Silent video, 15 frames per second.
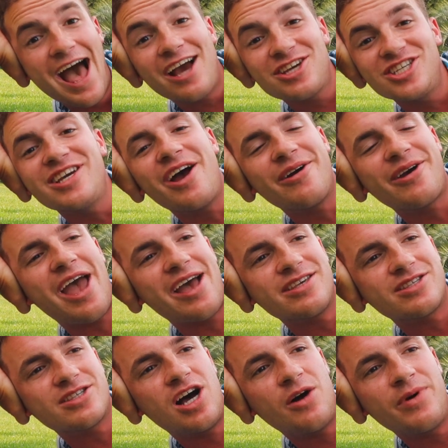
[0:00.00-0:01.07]
actually, okay, I
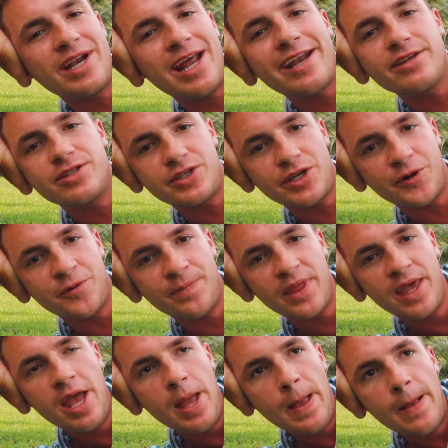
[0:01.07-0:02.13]
saw one at a zoo.
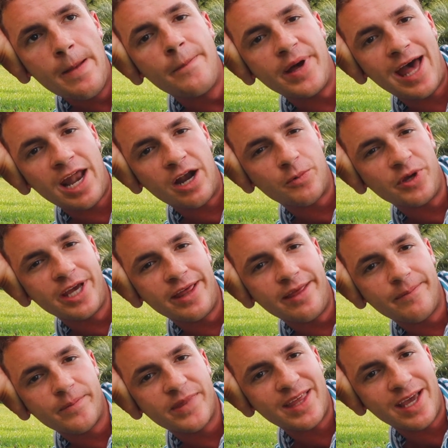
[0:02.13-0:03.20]
But I don't really
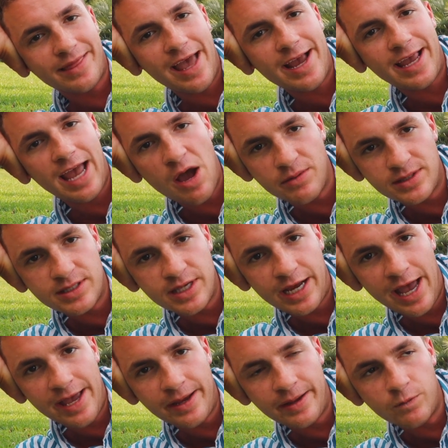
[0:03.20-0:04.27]
think that counts. Like,
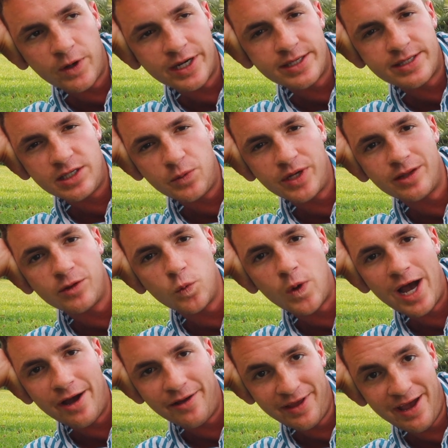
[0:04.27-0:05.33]
I want to see one in the
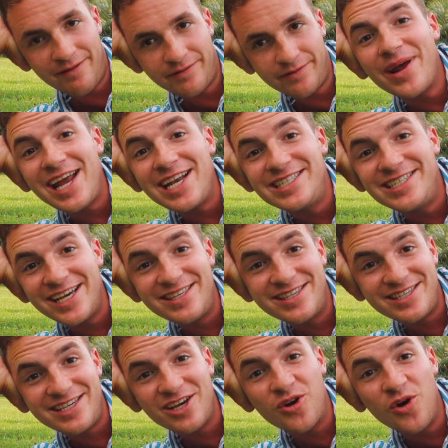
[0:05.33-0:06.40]
wildlife. But I did
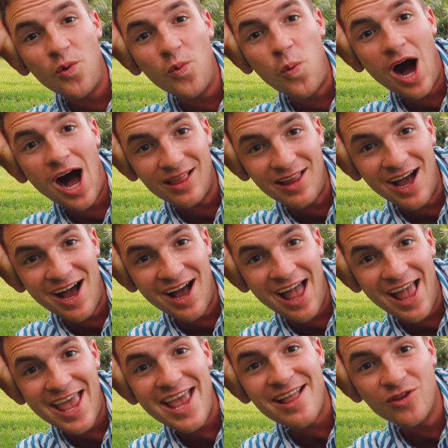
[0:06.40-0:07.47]
see a koala
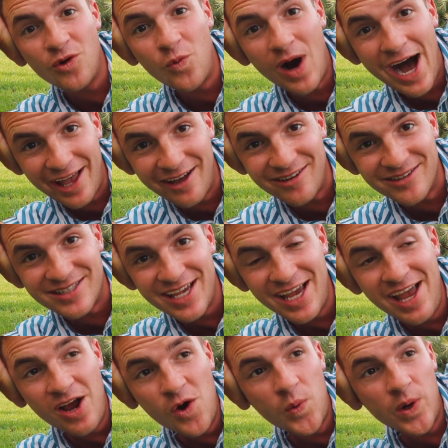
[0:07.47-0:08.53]
in the wilds.
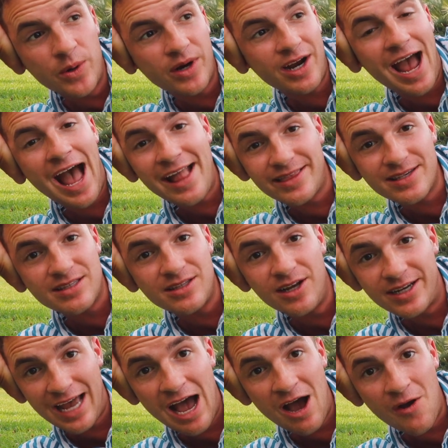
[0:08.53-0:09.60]
We were at this
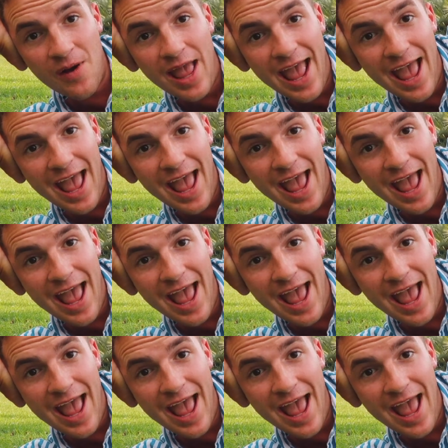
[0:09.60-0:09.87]
lookout,